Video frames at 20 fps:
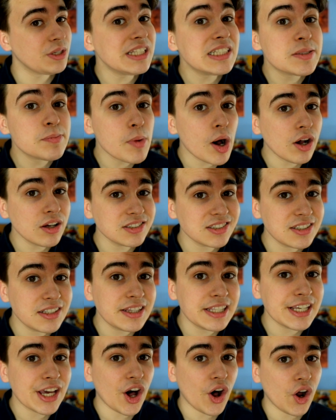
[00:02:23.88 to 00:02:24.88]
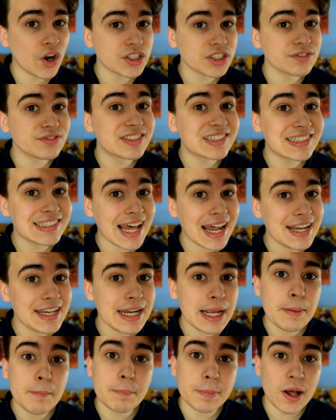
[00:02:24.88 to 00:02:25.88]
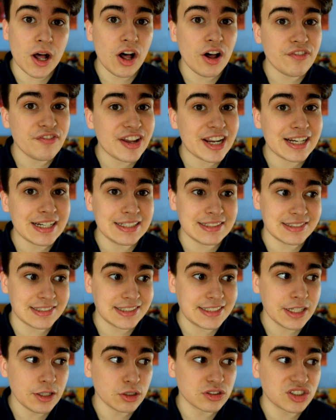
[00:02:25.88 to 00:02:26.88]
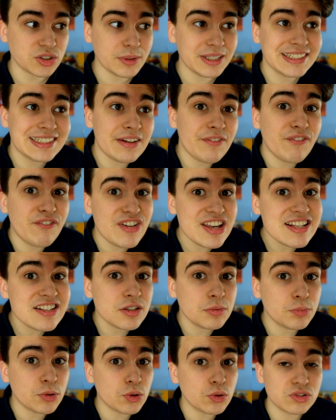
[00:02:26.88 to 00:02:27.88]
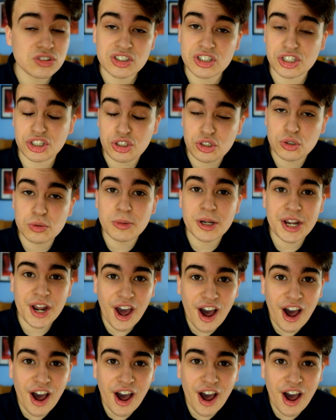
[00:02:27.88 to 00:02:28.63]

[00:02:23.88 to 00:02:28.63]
he's mastered the art of standing perfectly still so he's invisible to the human